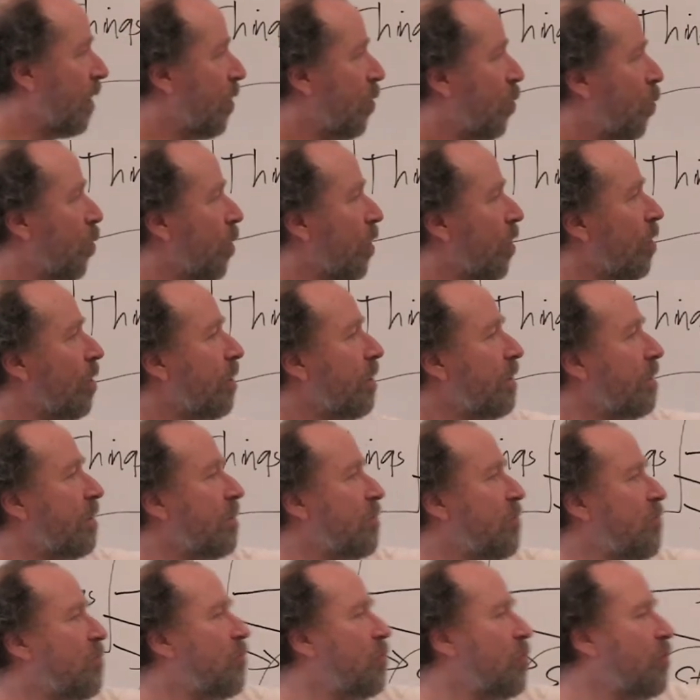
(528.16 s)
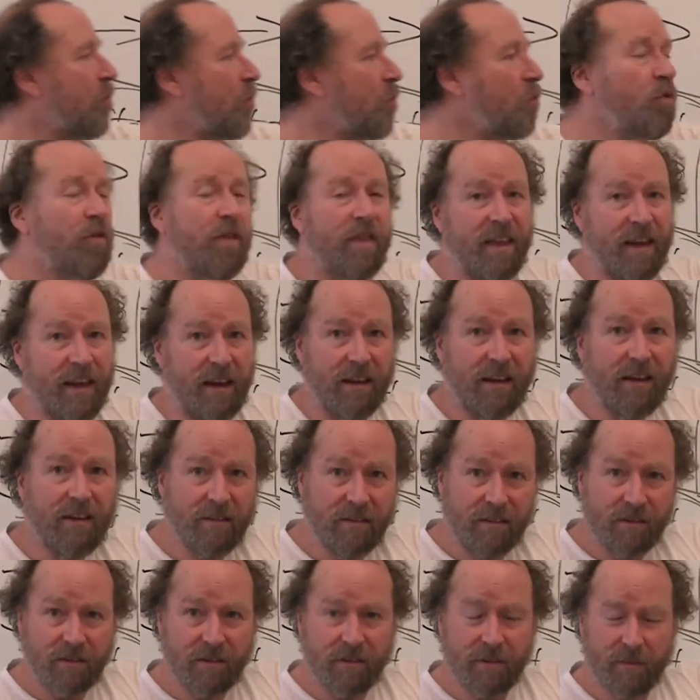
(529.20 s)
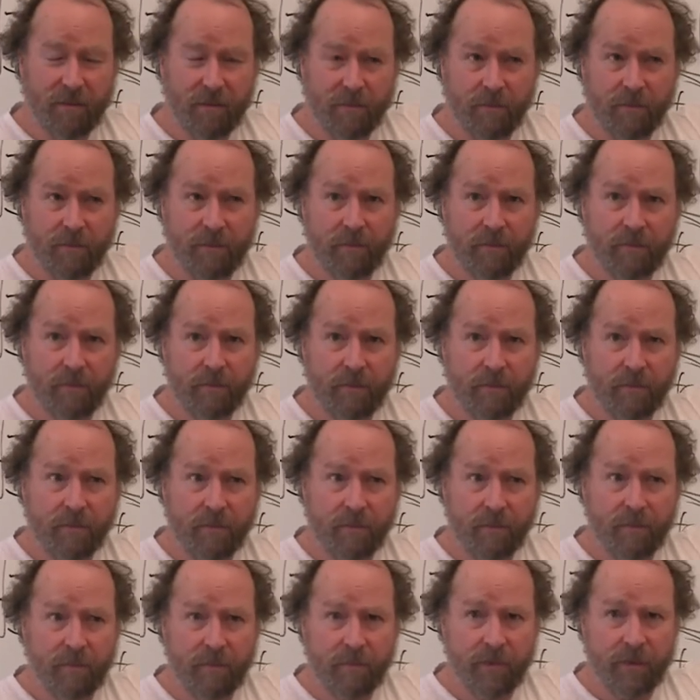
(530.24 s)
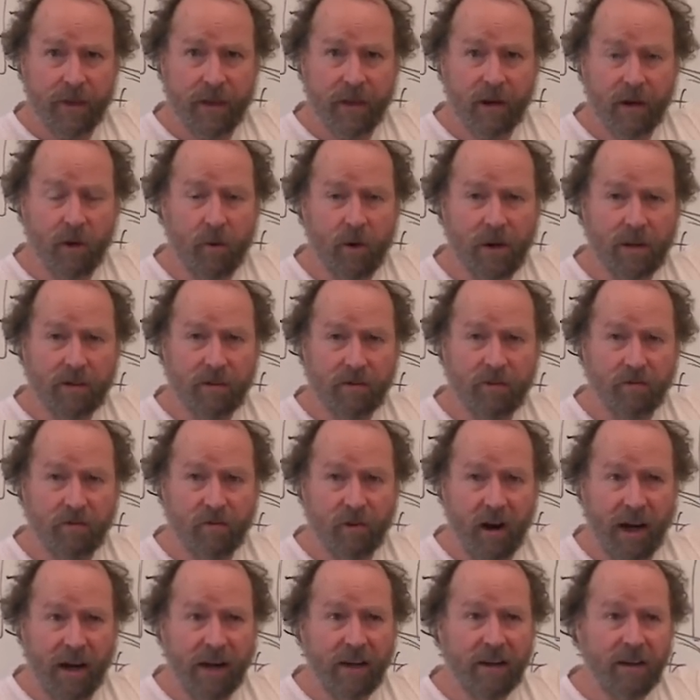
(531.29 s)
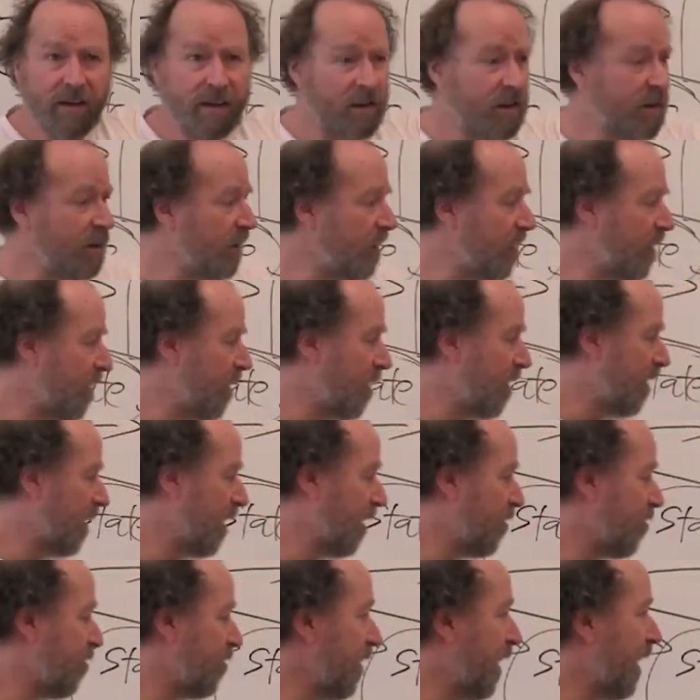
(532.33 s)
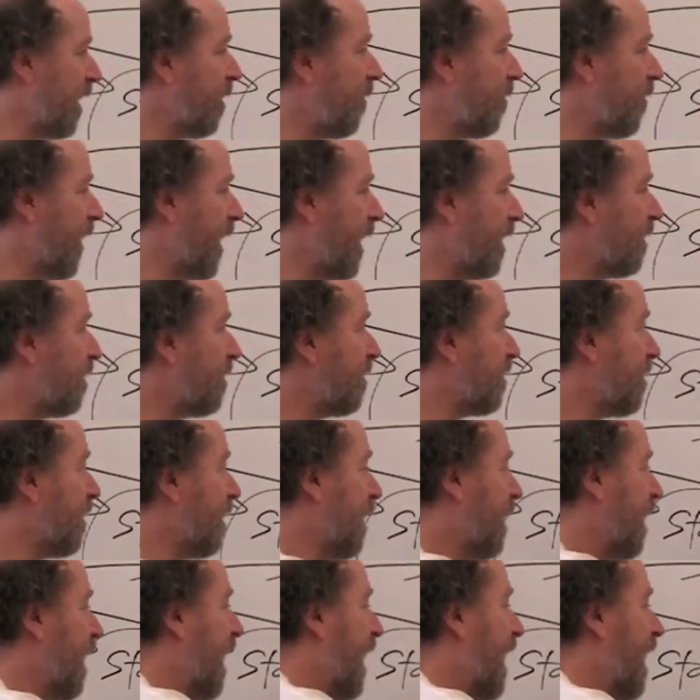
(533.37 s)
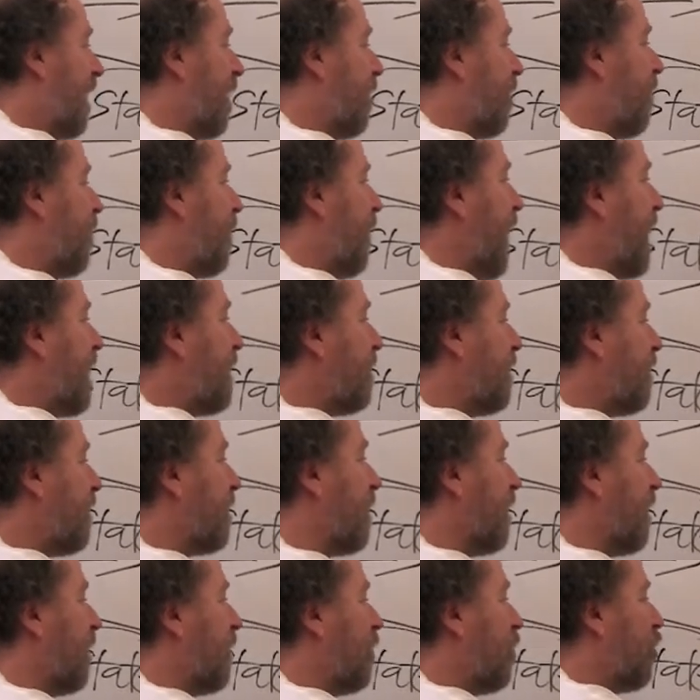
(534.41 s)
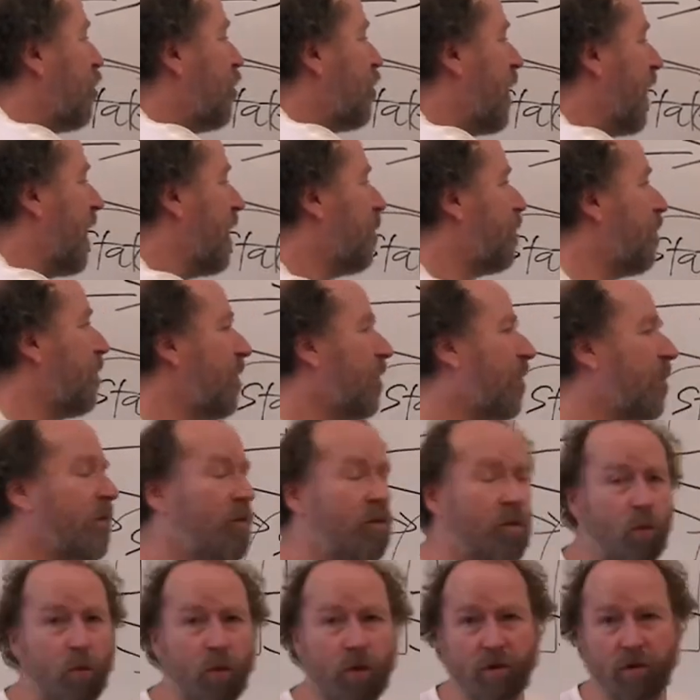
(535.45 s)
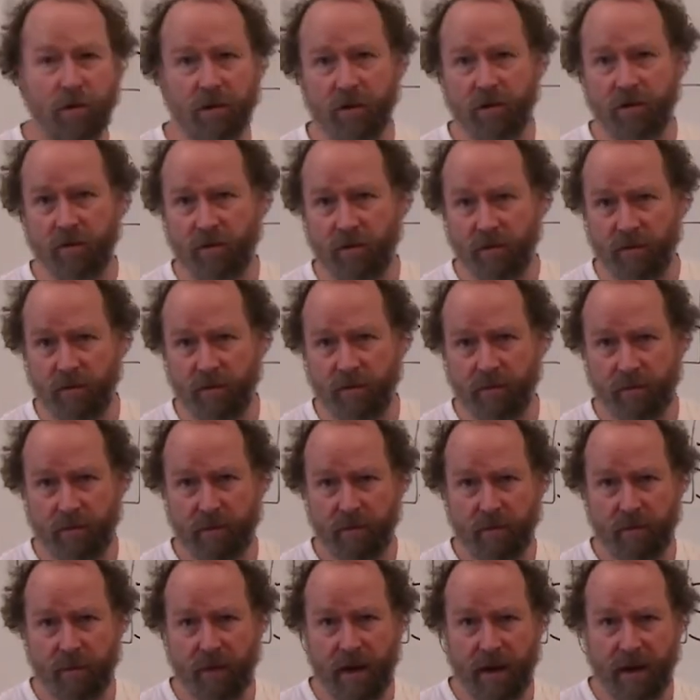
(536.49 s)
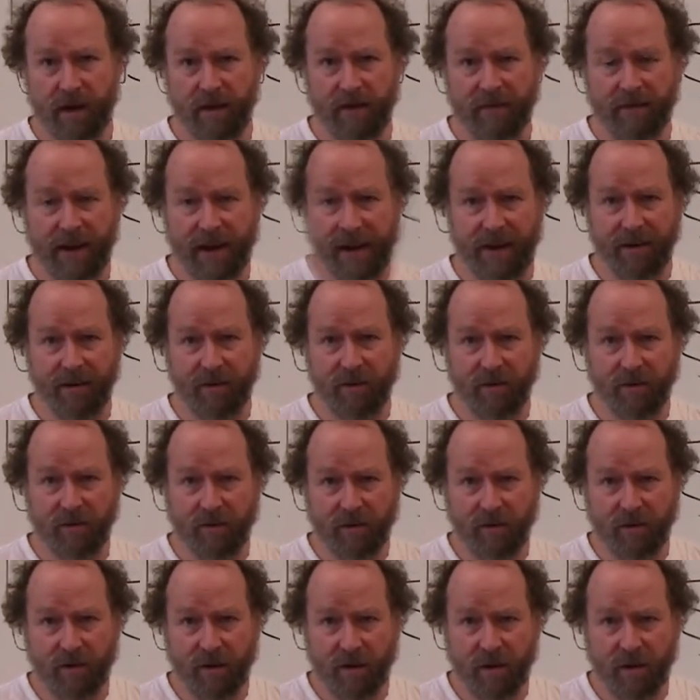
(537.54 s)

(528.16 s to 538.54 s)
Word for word: Workers do things. They go on strike. They create events. And events shape the workers and their attitudes.